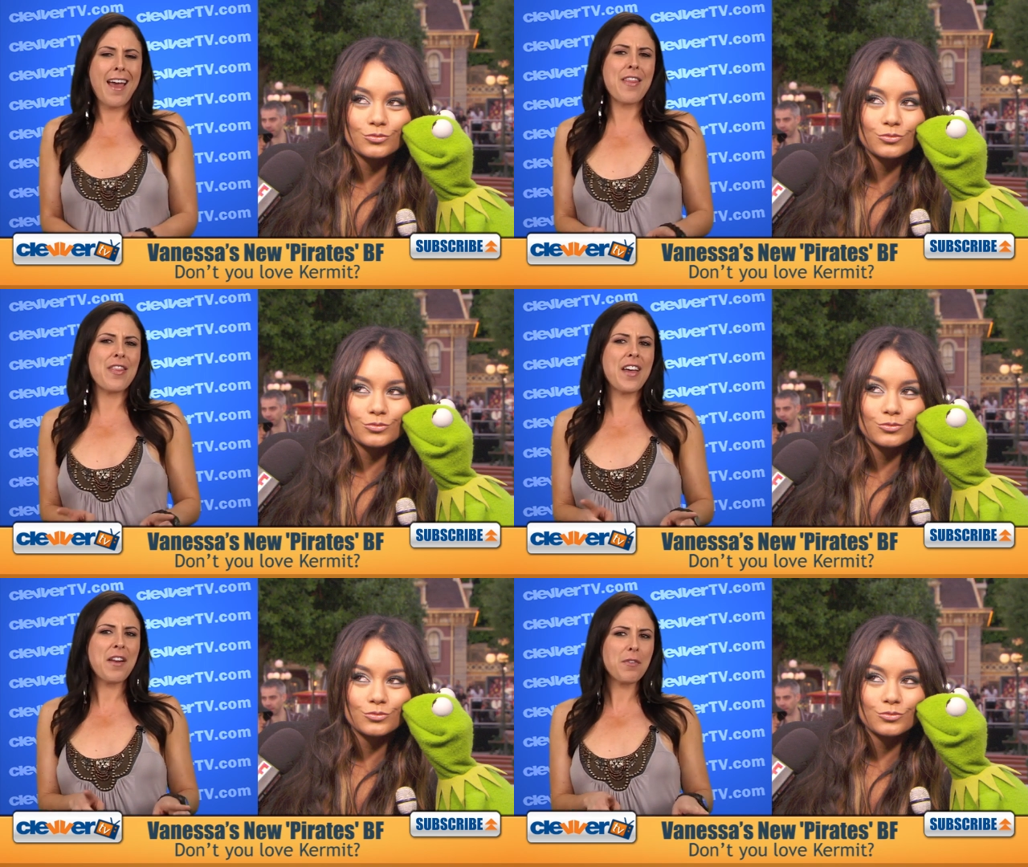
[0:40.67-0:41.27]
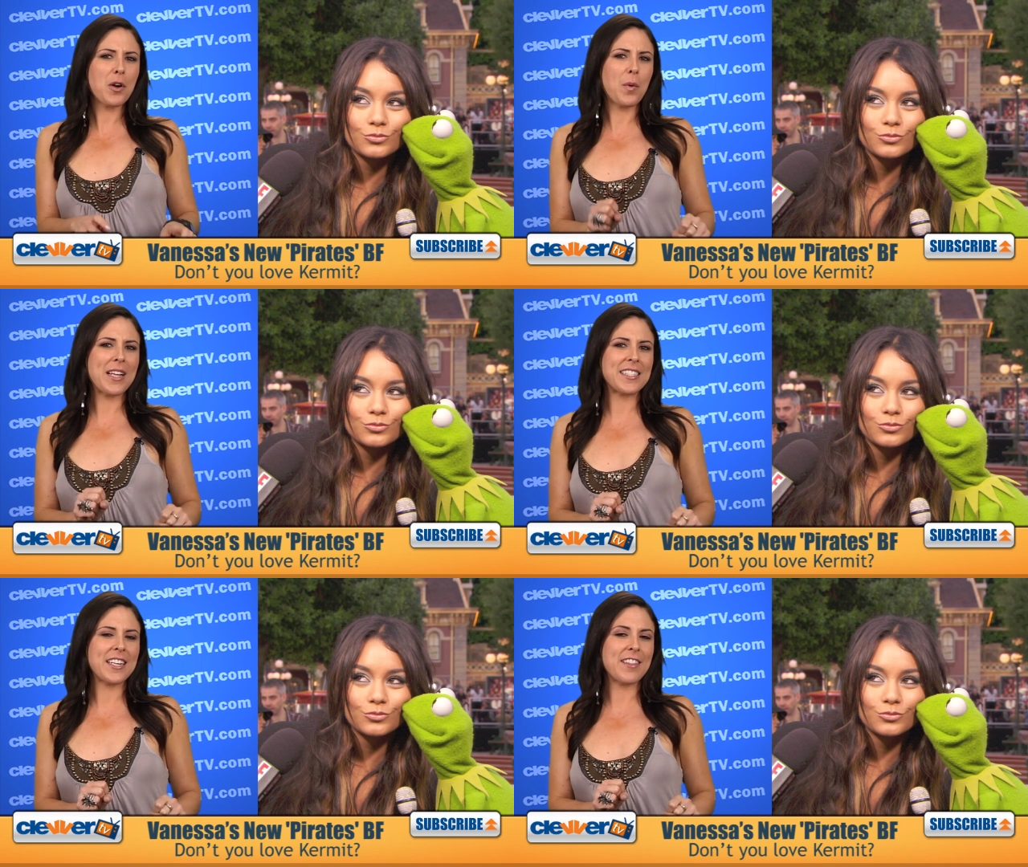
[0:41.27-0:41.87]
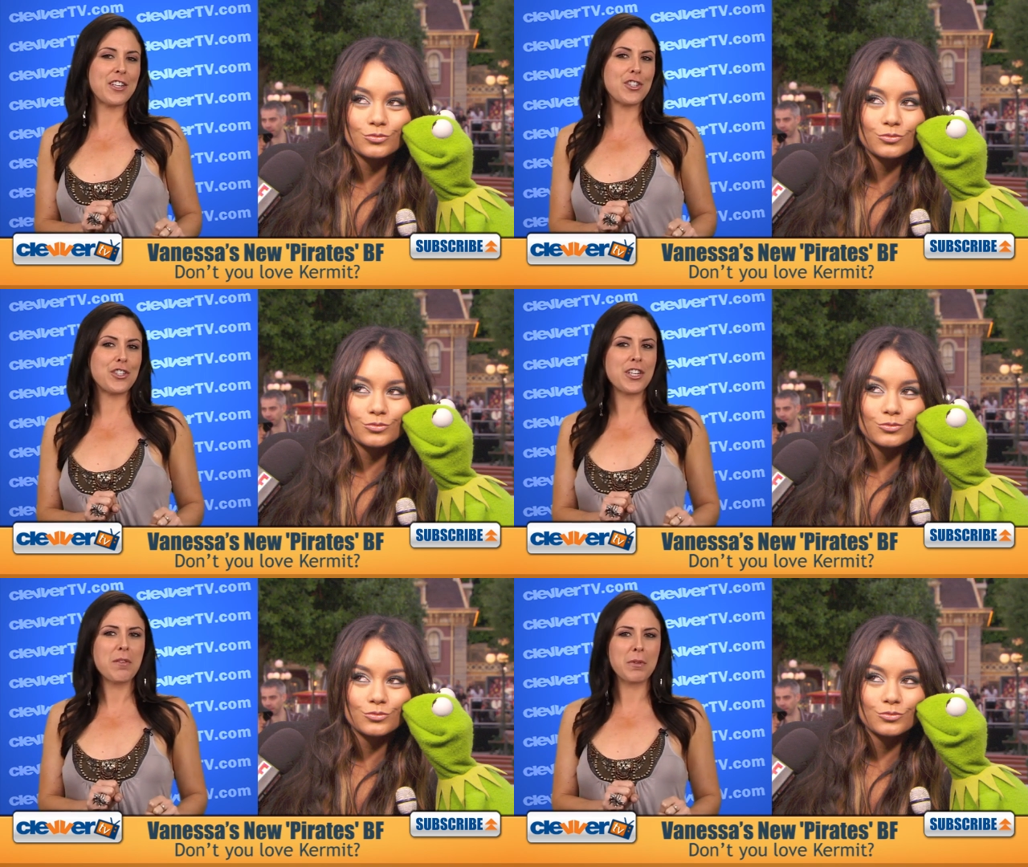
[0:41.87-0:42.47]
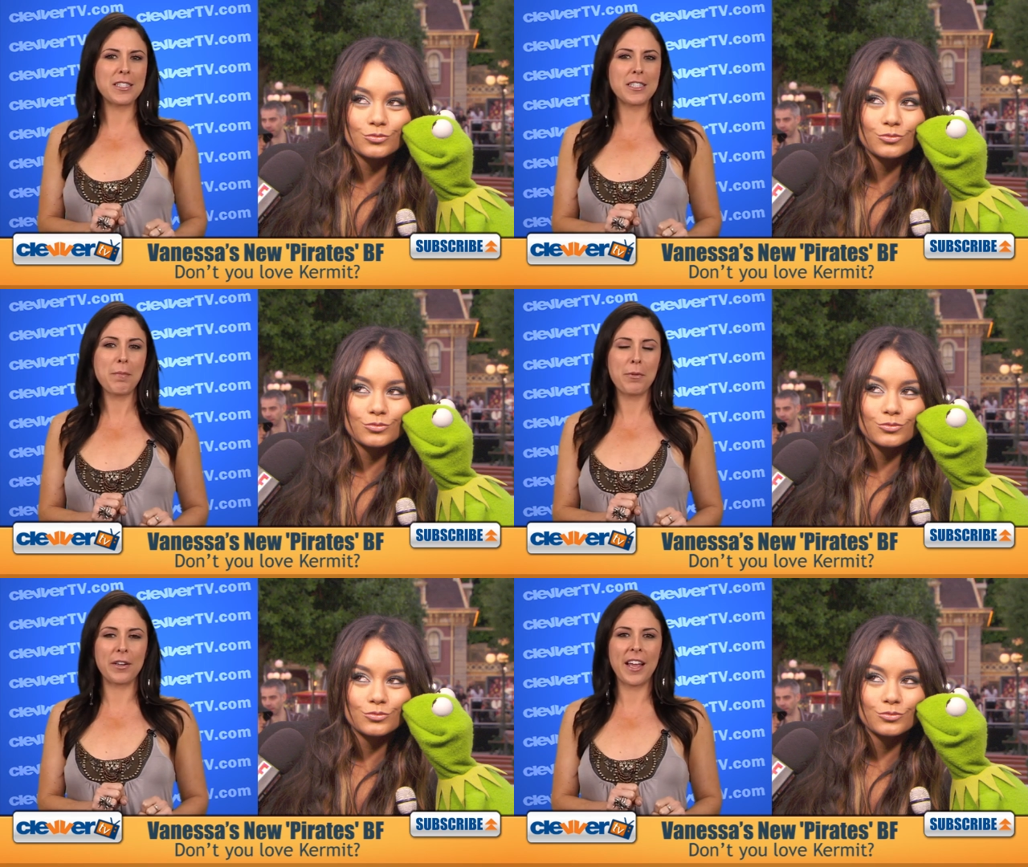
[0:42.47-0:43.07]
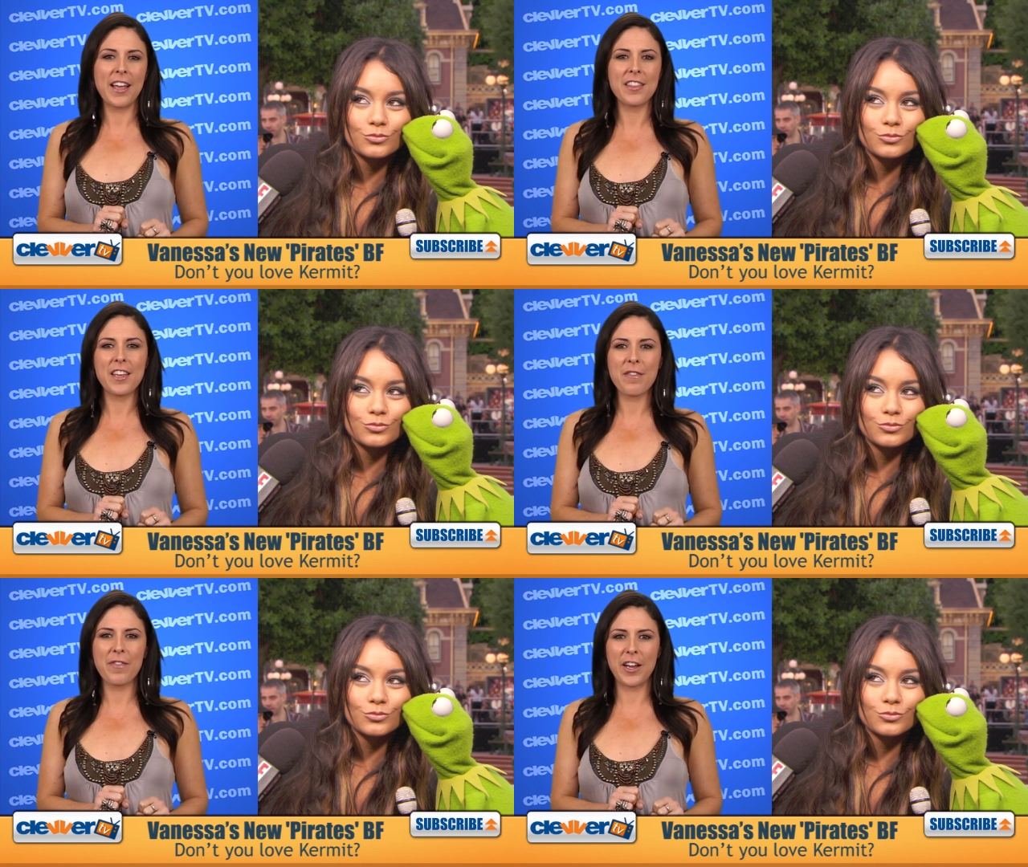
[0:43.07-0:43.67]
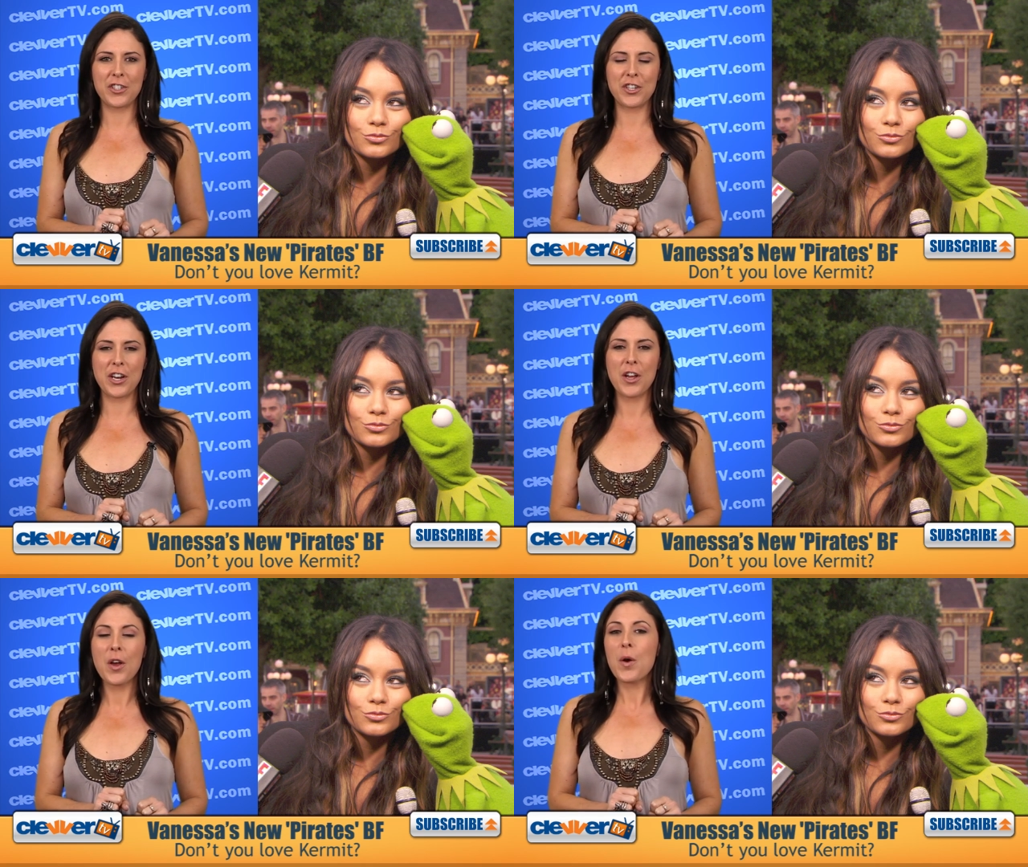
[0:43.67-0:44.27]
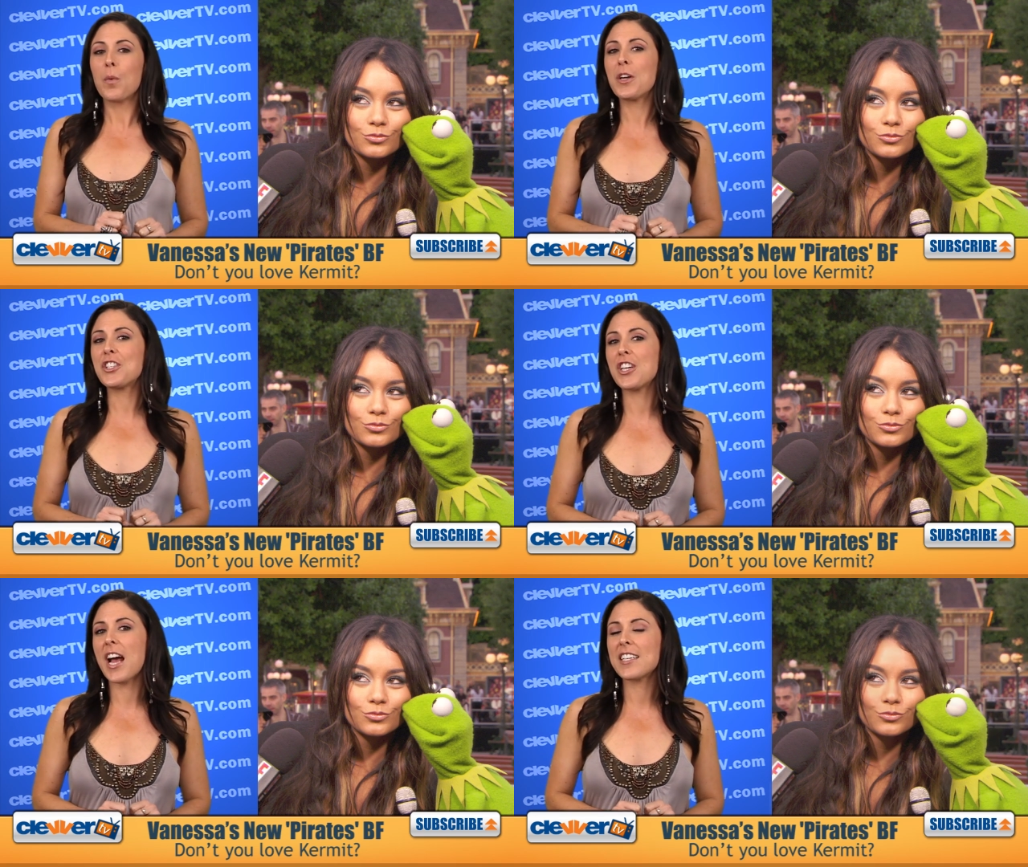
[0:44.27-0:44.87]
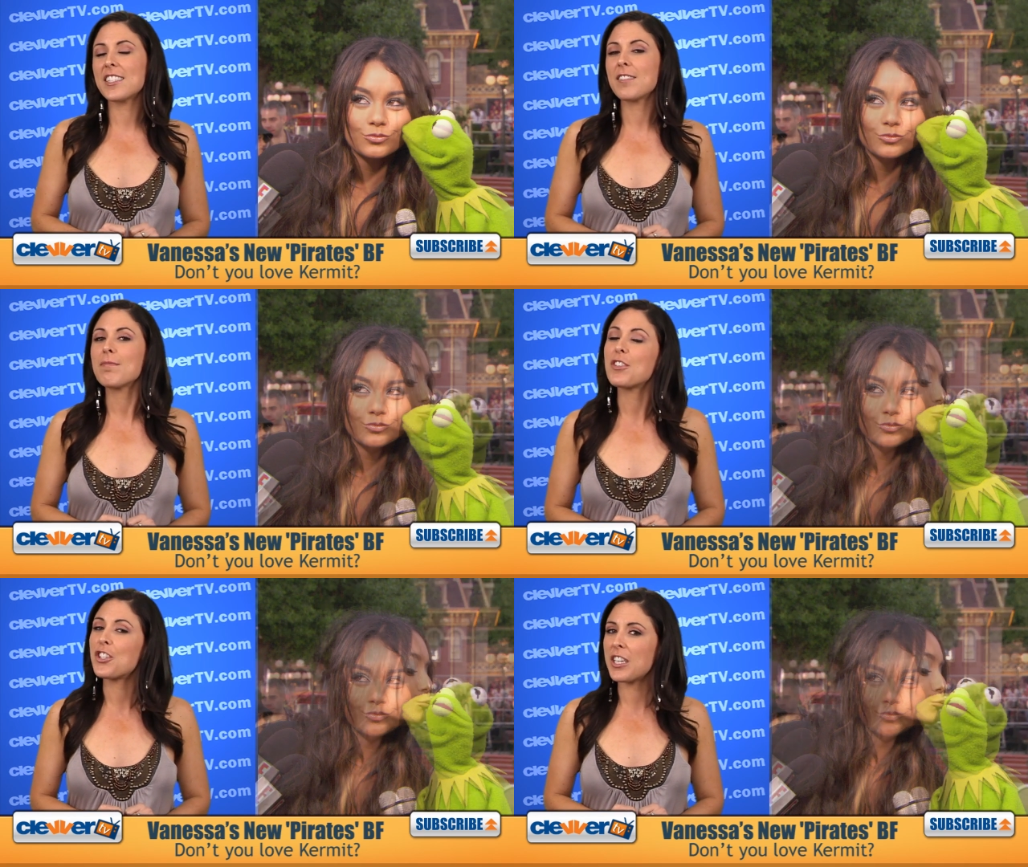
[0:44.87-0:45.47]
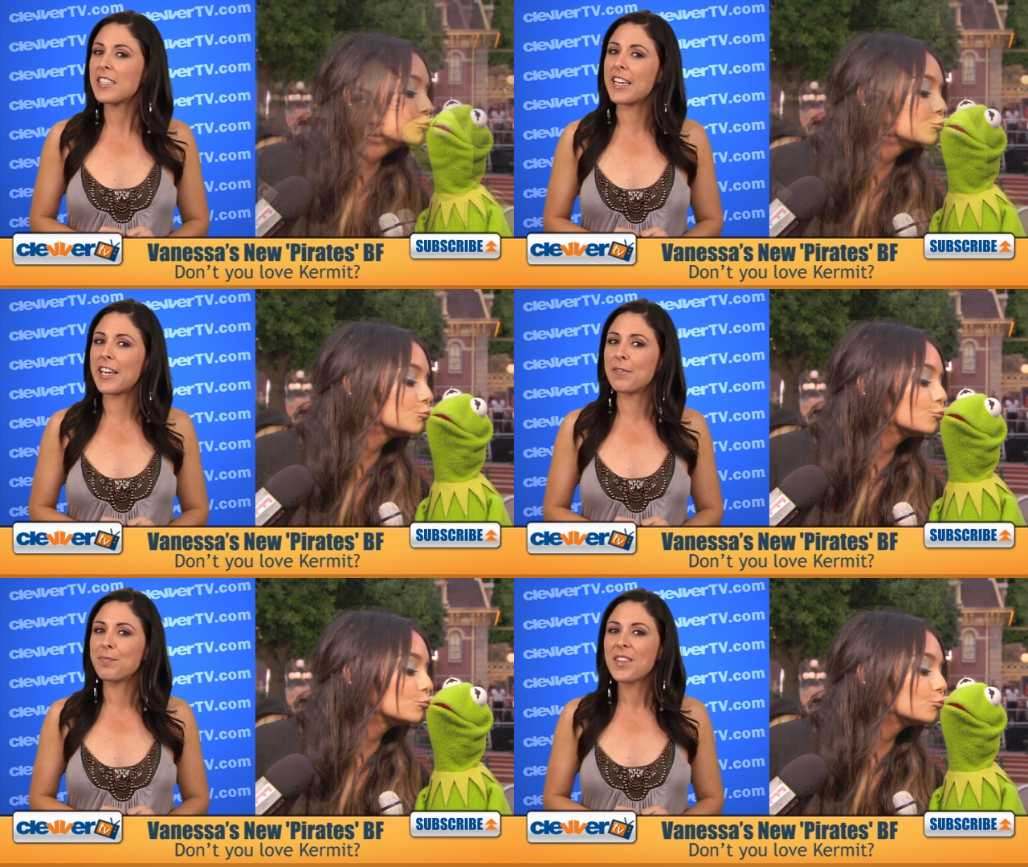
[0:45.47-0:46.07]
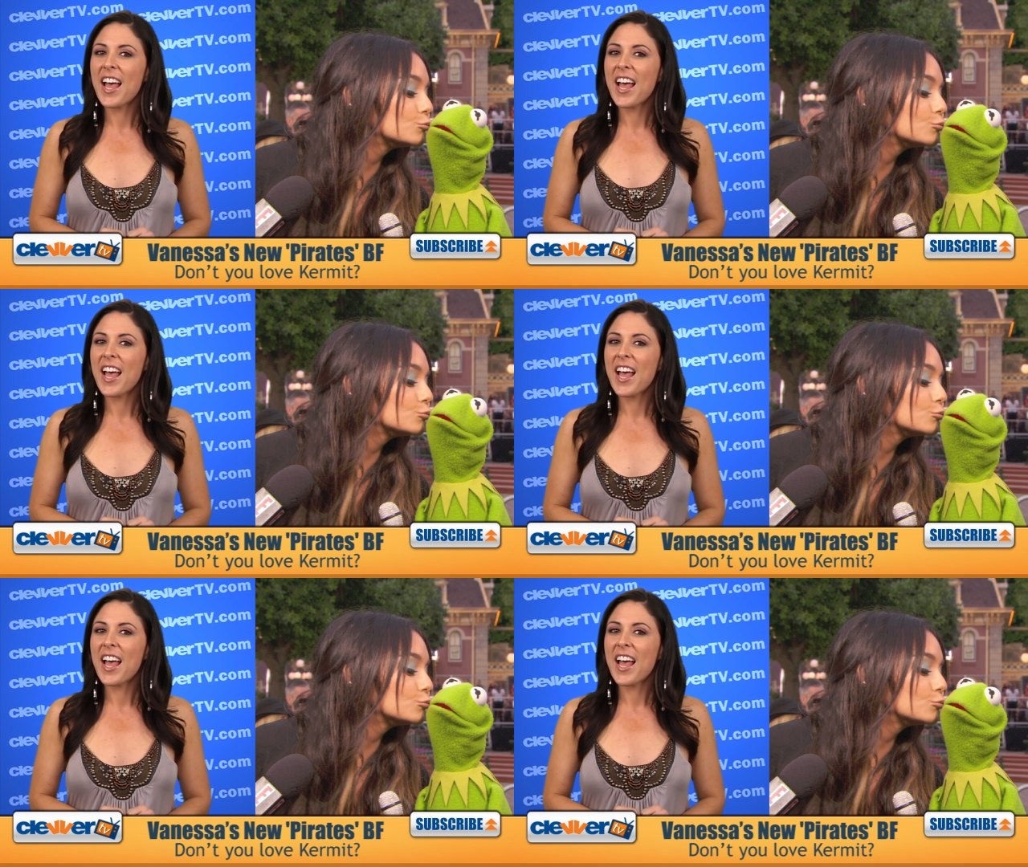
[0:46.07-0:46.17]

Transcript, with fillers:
Speaker 1: and then requested that she reciprocate the affection, which yes, she did.